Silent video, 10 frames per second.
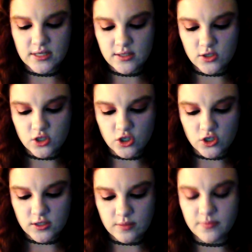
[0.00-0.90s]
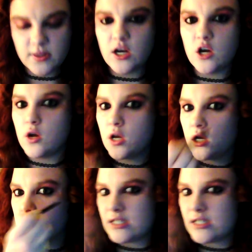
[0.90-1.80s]
to simply go,
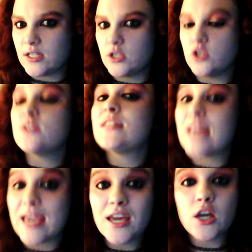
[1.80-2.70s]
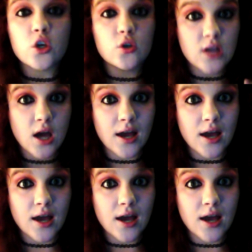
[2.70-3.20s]
take your time.